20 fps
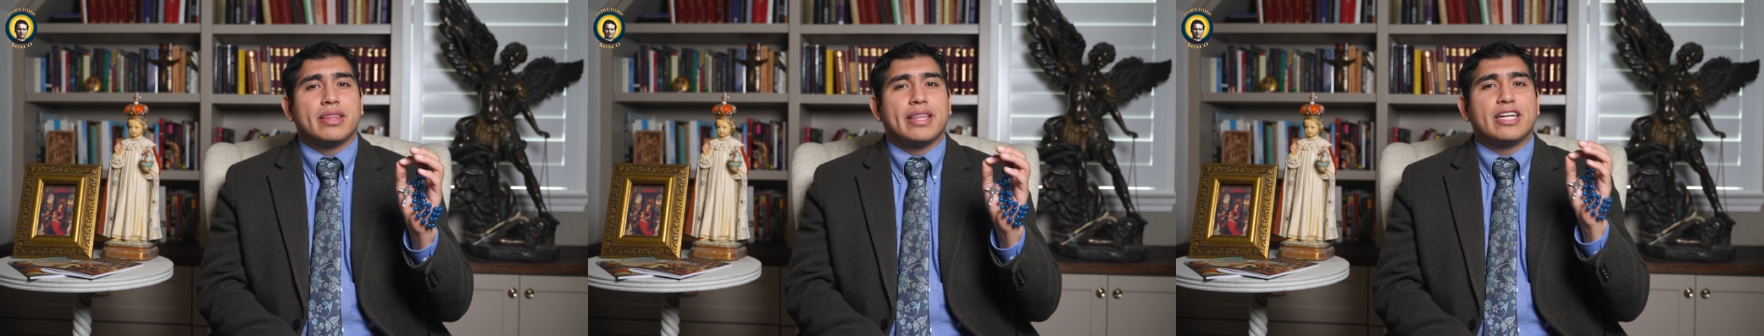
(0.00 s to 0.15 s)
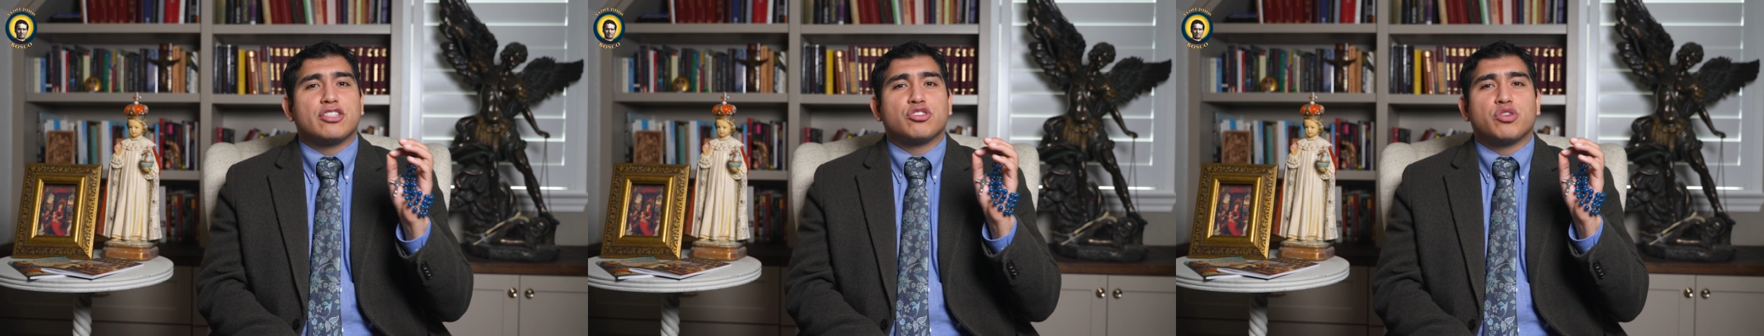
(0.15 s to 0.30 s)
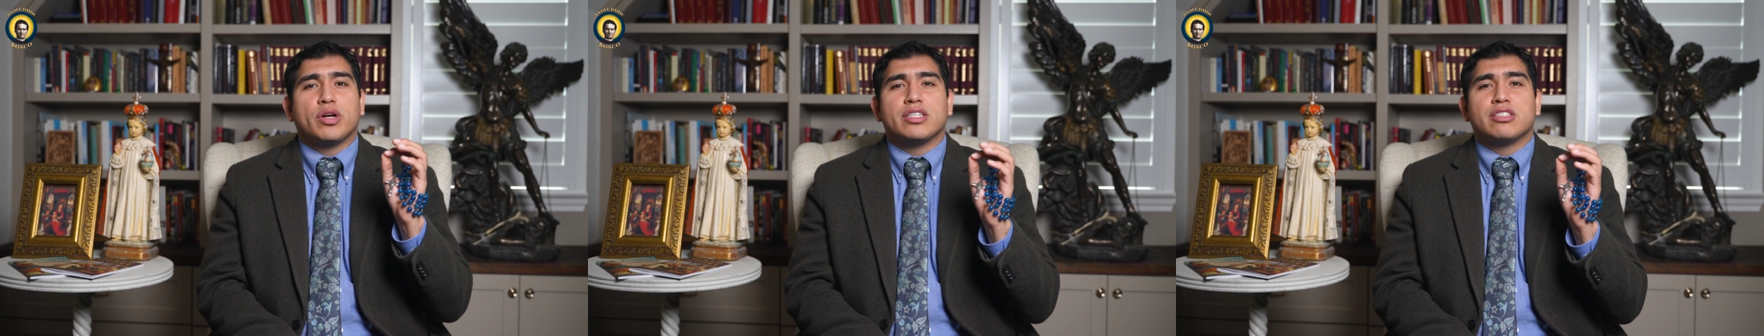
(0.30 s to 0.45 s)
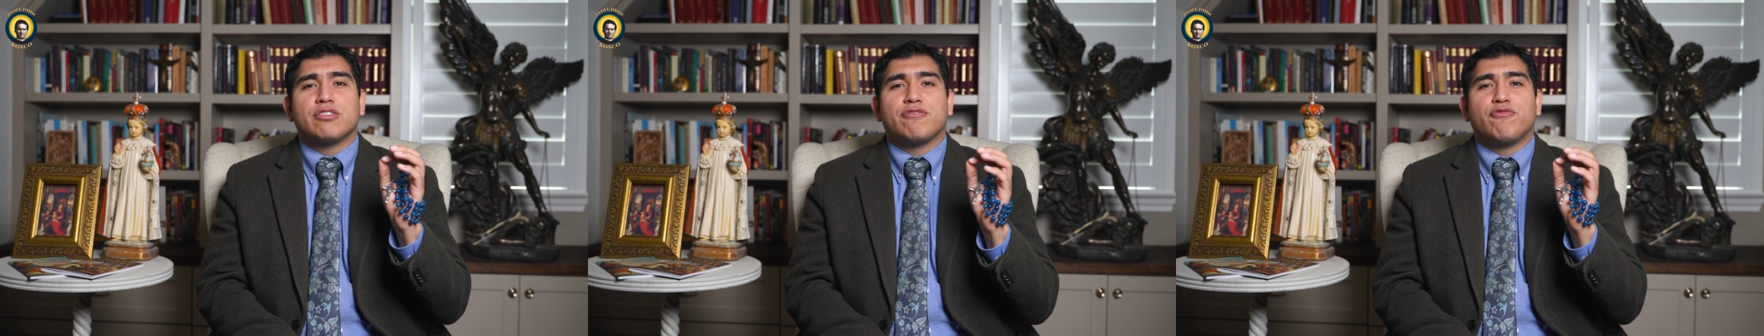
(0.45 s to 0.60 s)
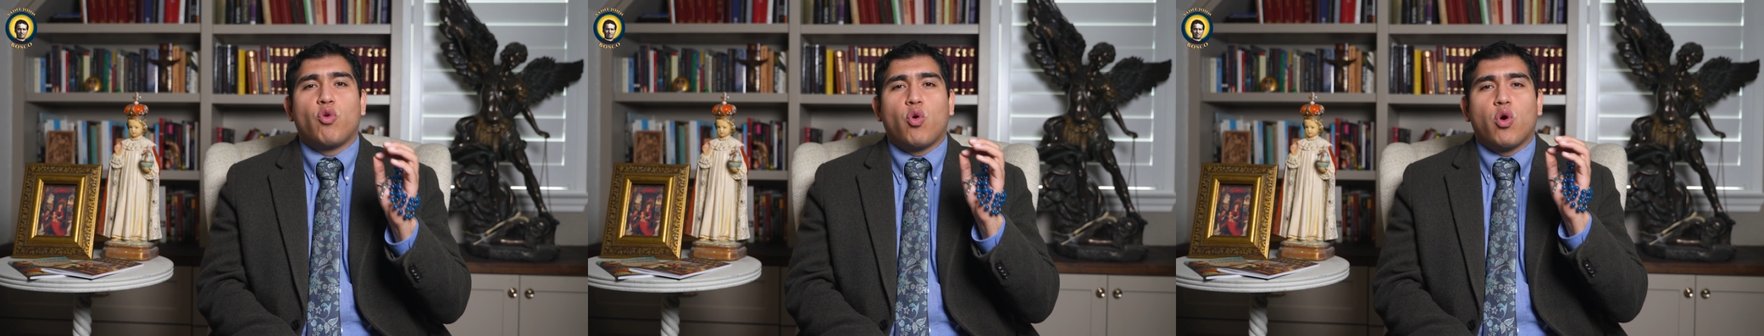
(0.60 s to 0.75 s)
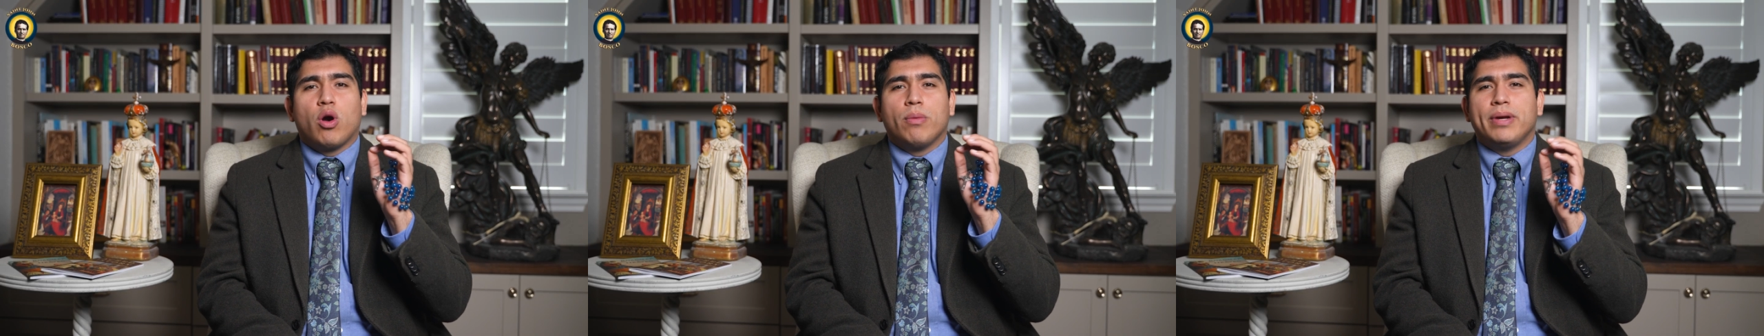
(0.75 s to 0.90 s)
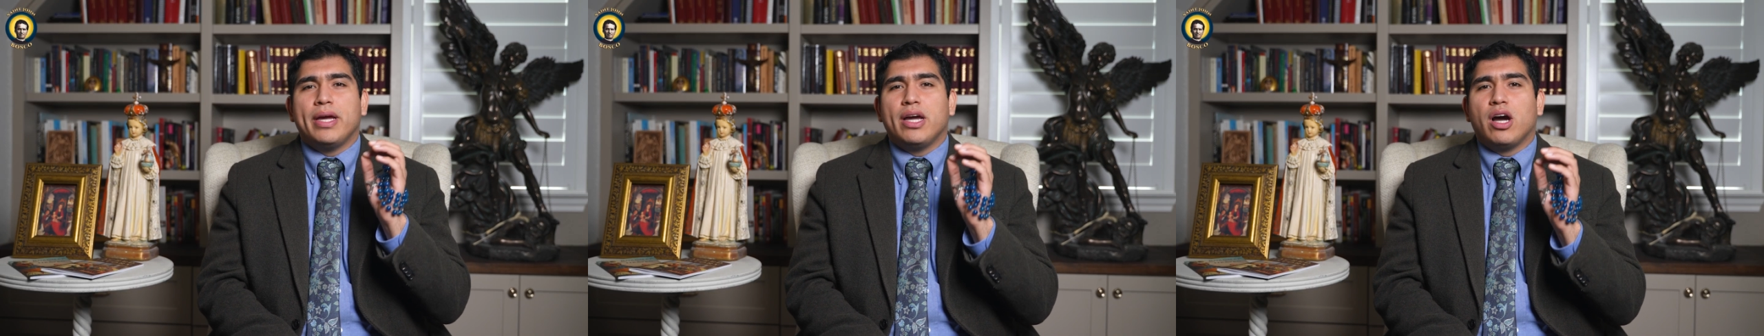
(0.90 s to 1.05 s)
that
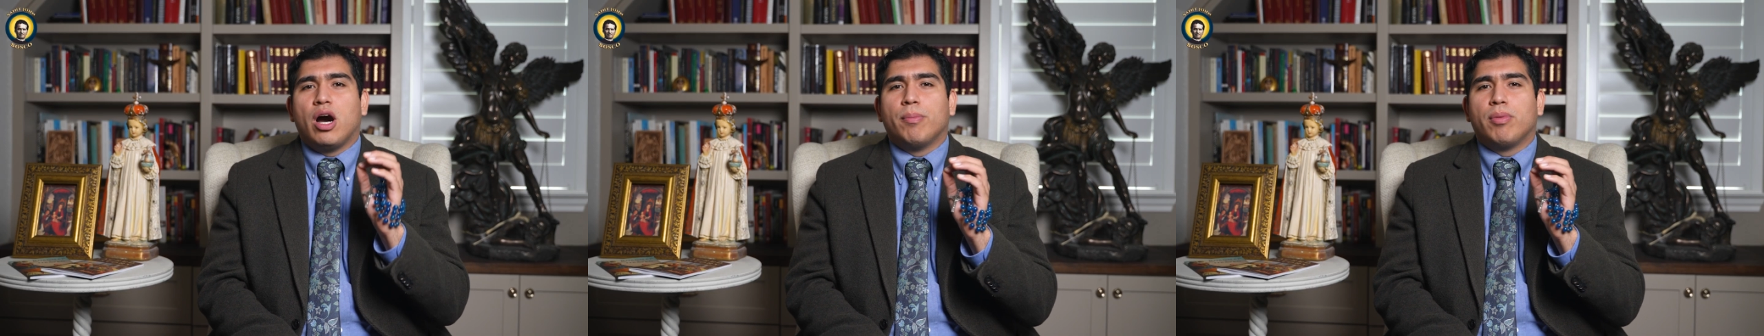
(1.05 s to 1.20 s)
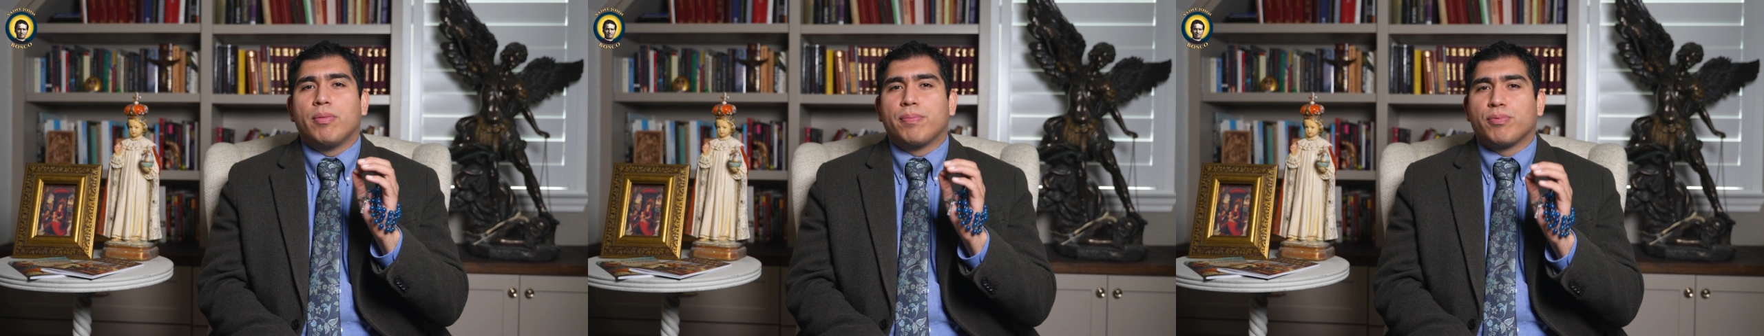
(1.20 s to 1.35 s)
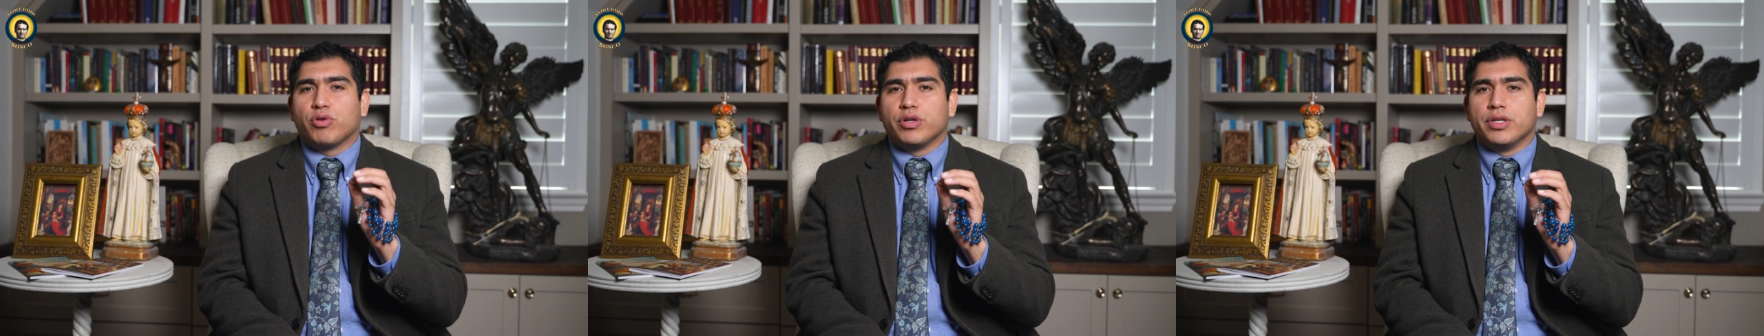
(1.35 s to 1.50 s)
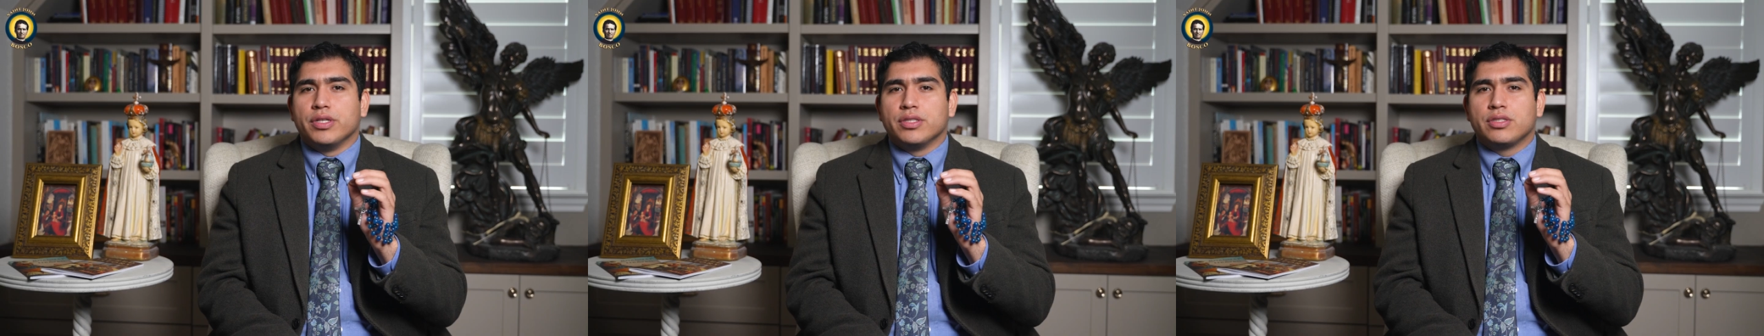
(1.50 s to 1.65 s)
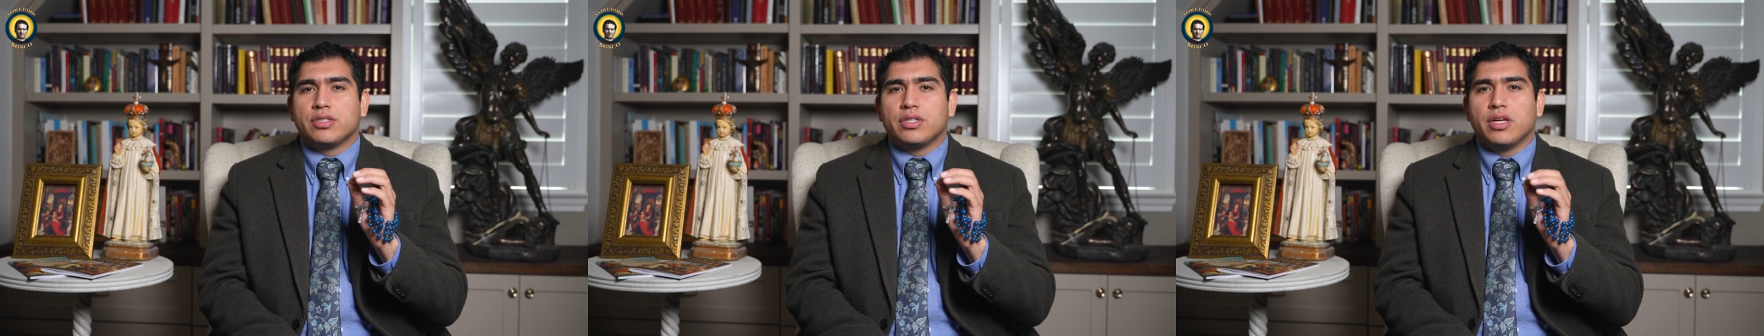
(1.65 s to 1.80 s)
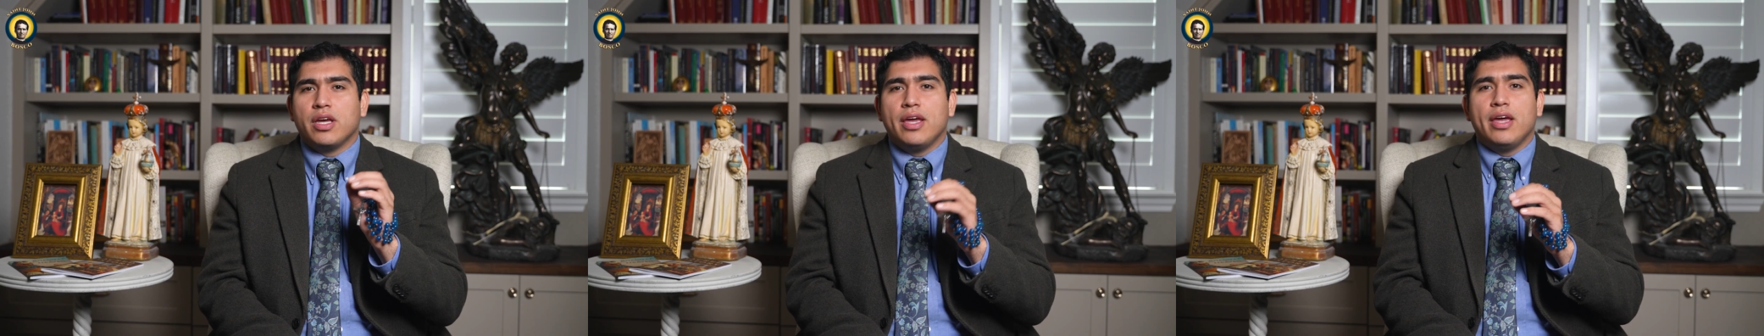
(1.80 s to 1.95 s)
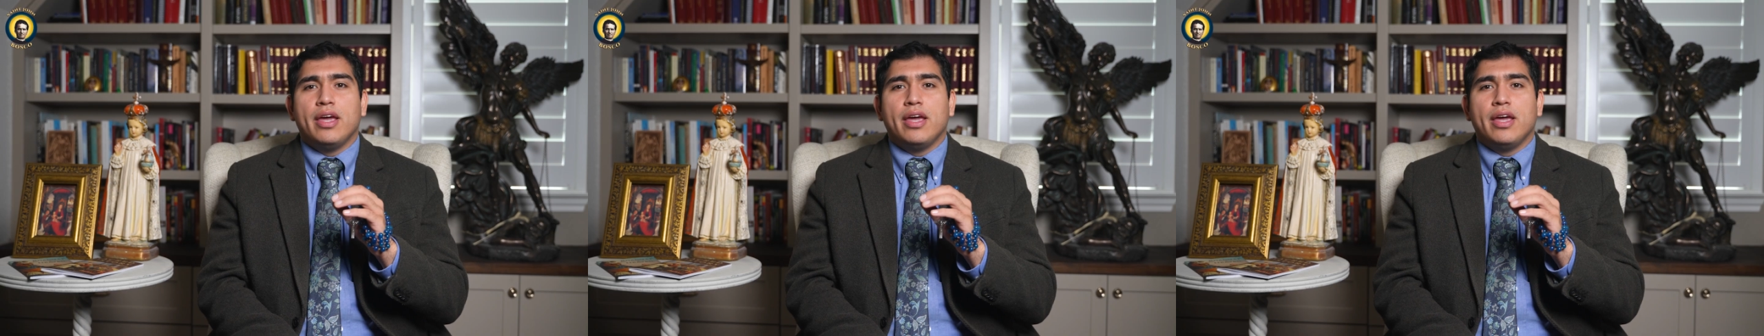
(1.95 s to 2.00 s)
transformed a humble priest